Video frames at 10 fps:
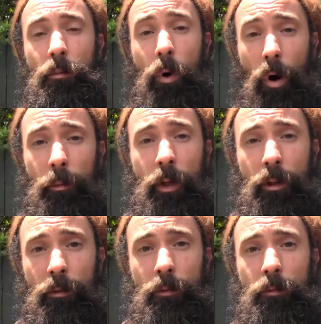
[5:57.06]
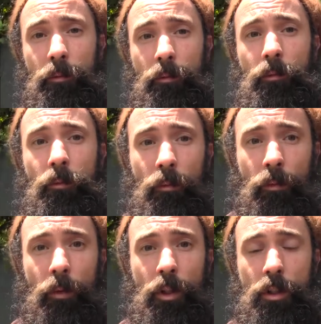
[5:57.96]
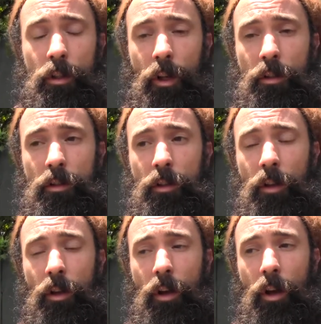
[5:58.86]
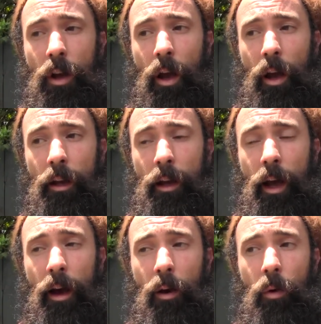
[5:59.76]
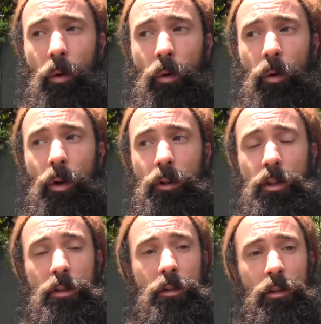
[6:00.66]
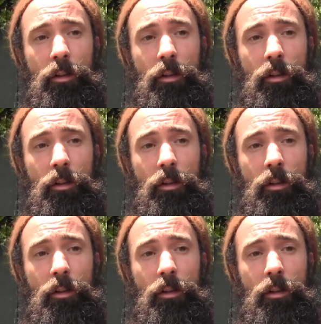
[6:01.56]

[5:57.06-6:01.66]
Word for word: bombing. It's, it's, and now this